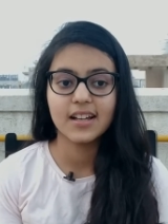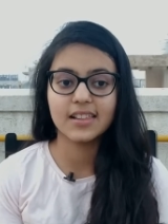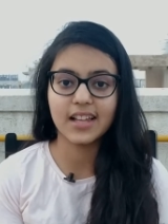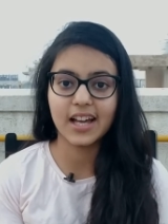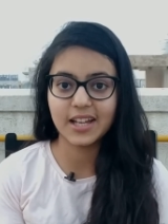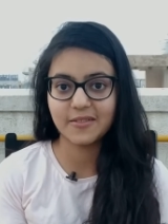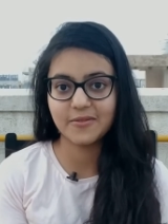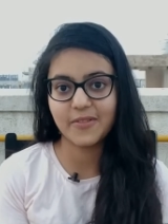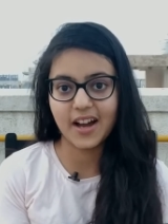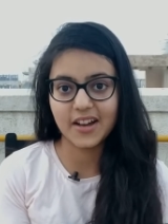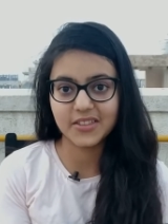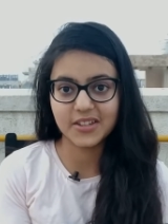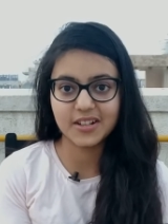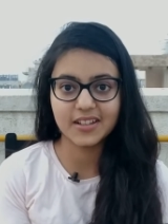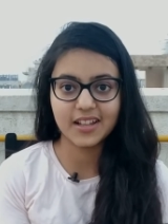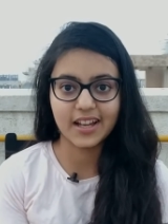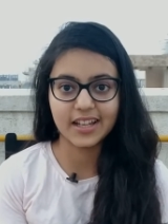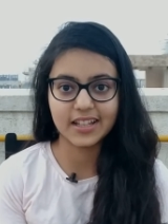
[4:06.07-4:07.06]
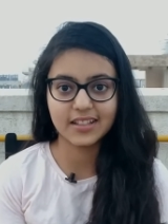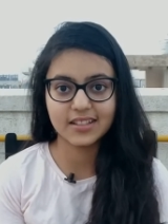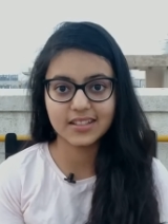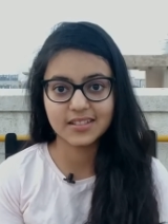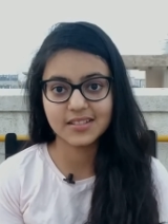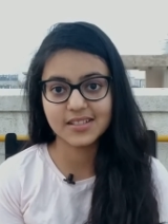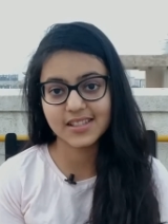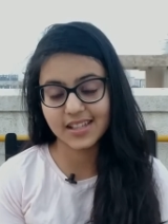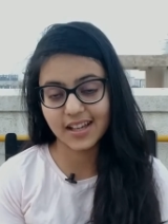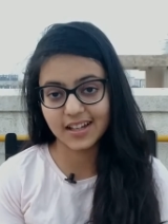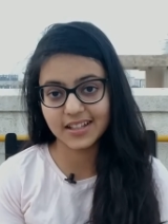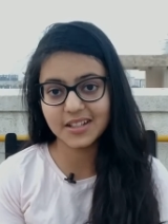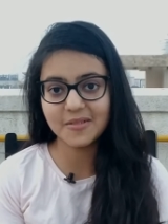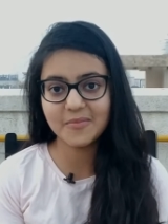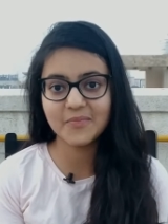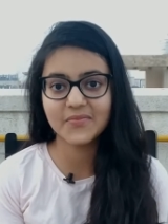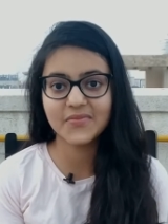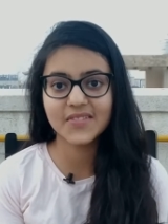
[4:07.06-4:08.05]
like father, like
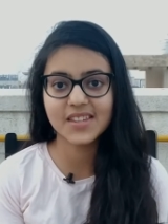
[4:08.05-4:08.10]
son,